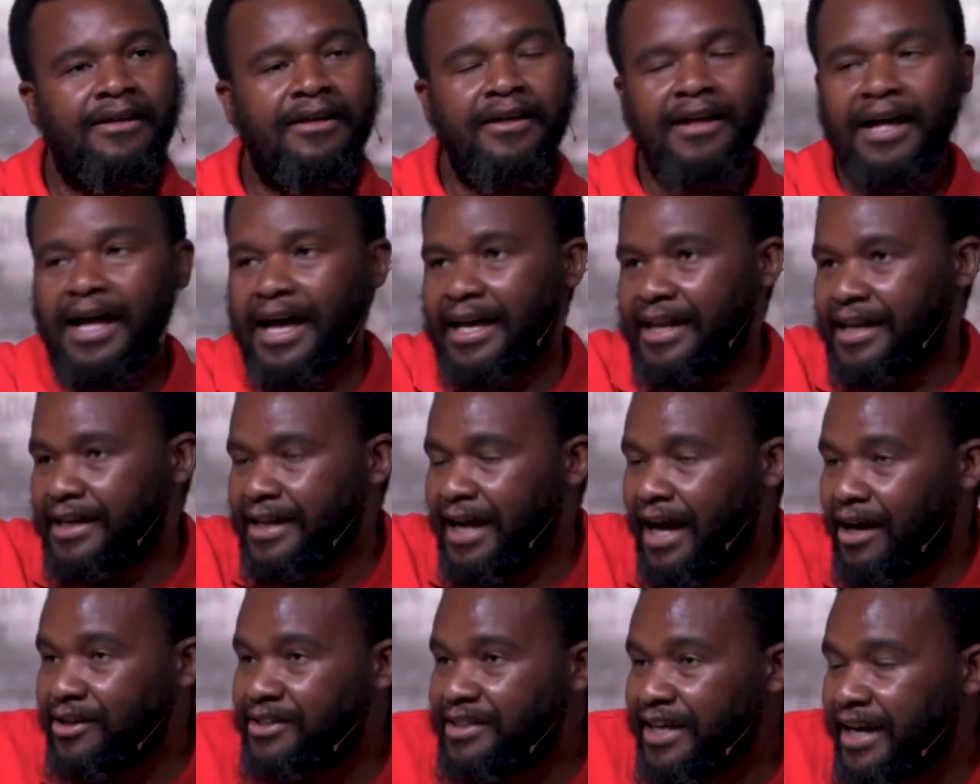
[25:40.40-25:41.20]
And in
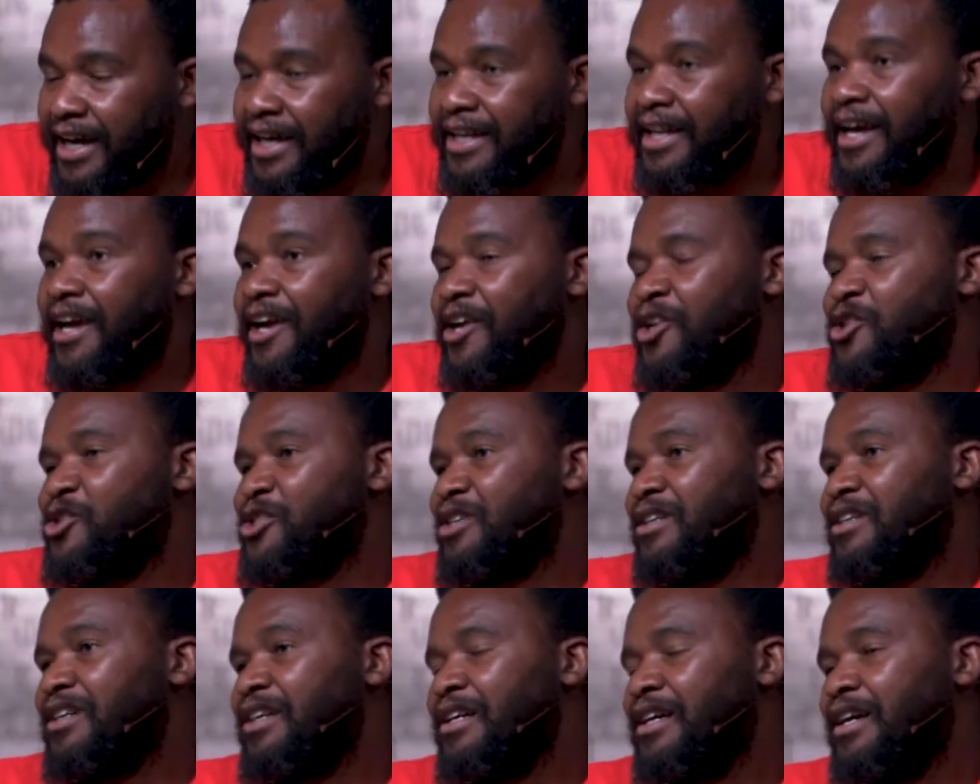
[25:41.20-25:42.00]
our day and age,
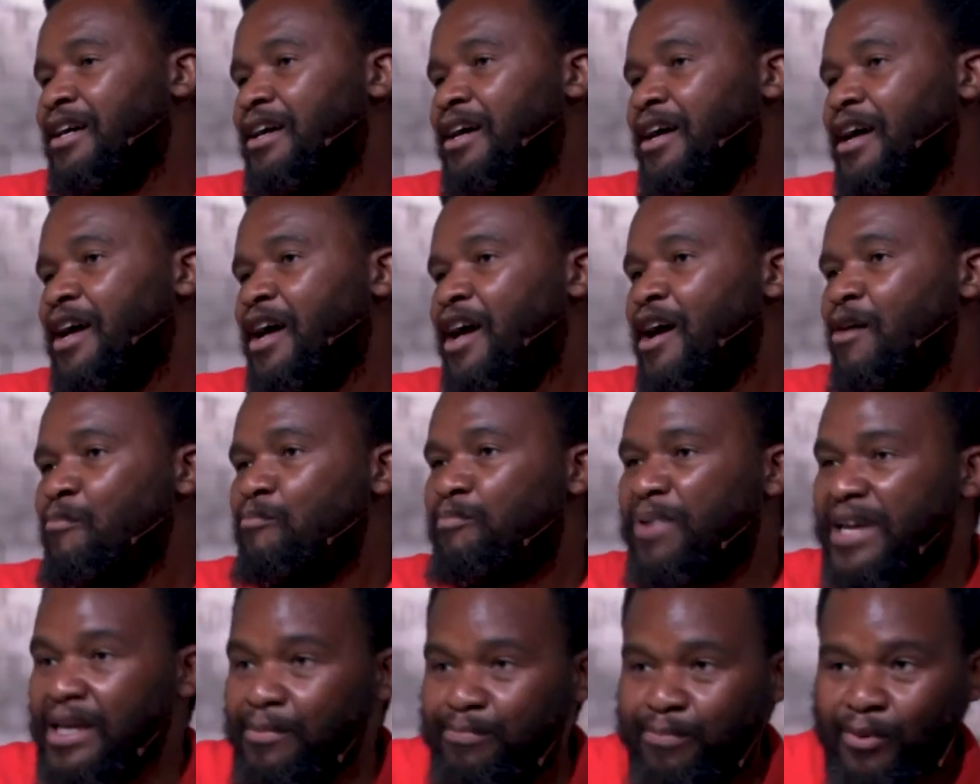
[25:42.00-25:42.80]

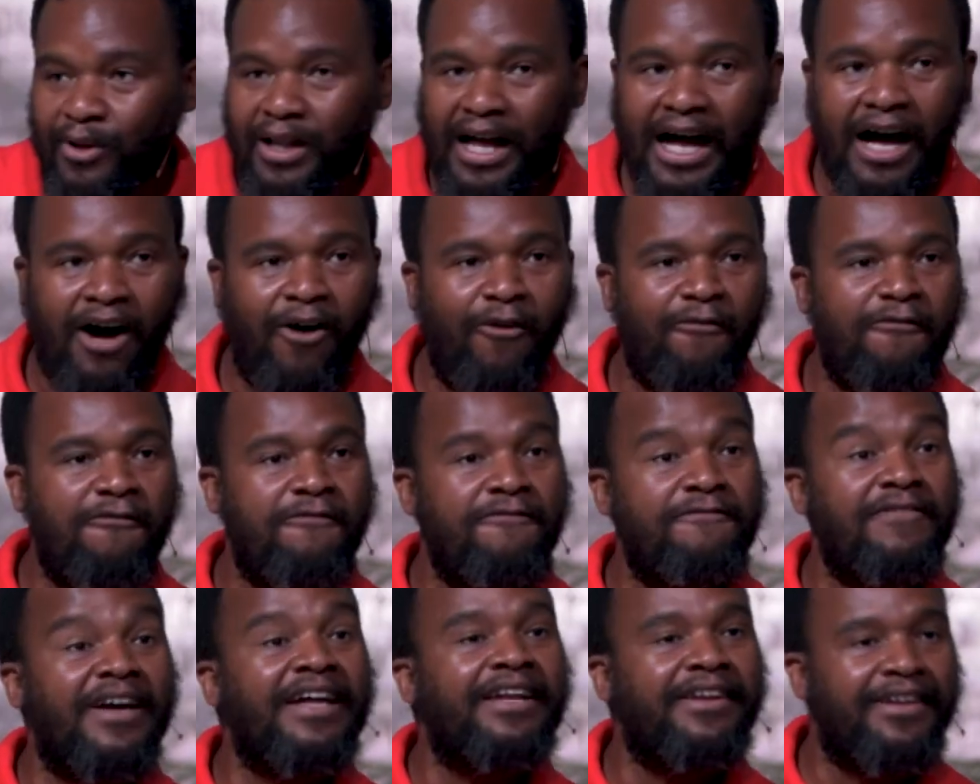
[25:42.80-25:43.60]
people are
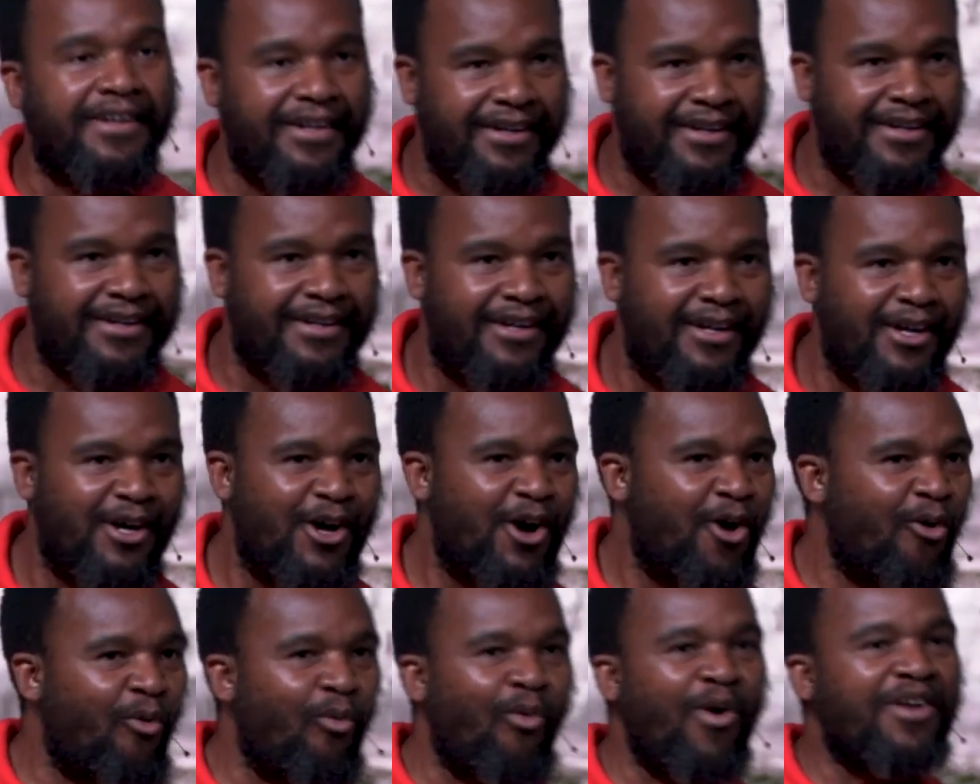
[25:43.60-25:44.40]
offended
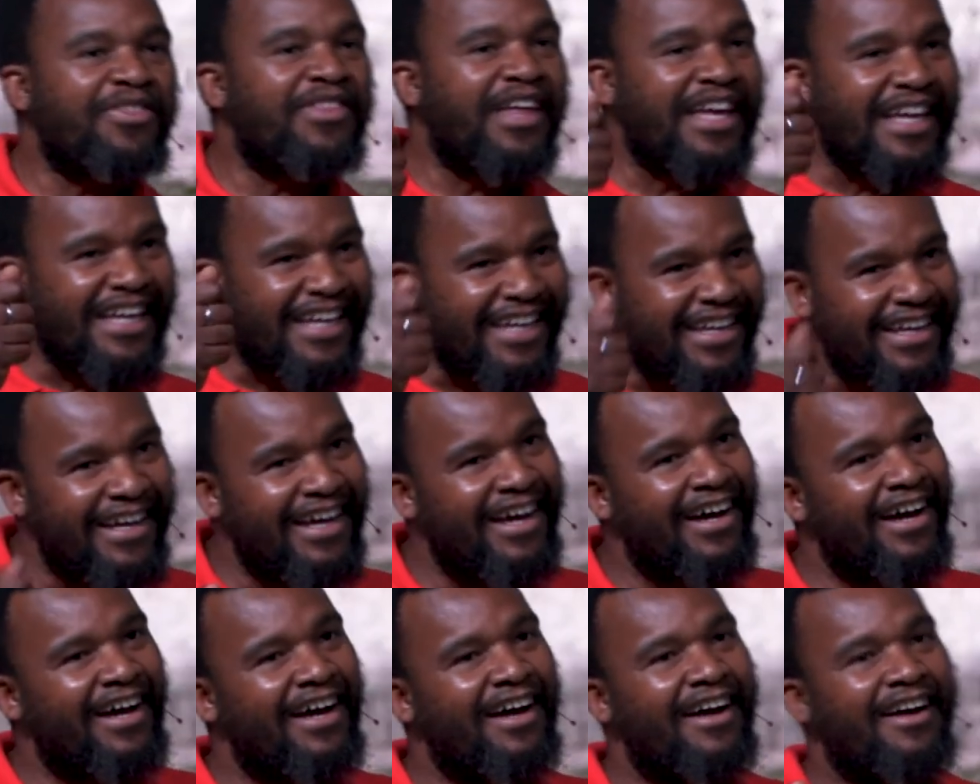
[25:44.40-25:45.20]
when they
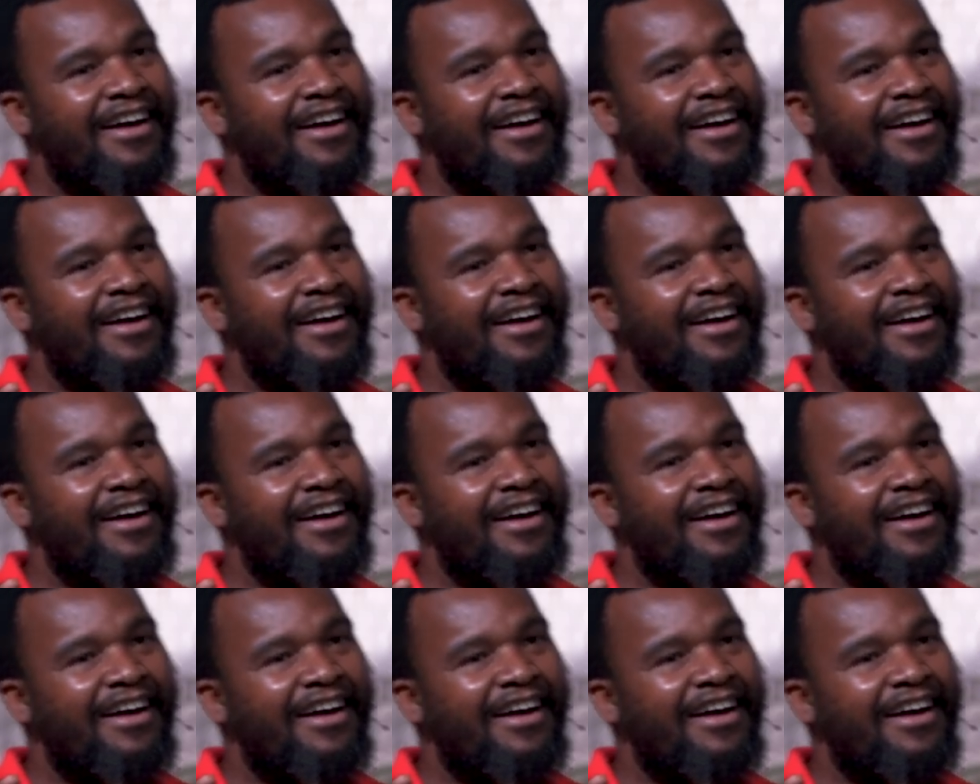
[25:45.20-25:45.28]
hear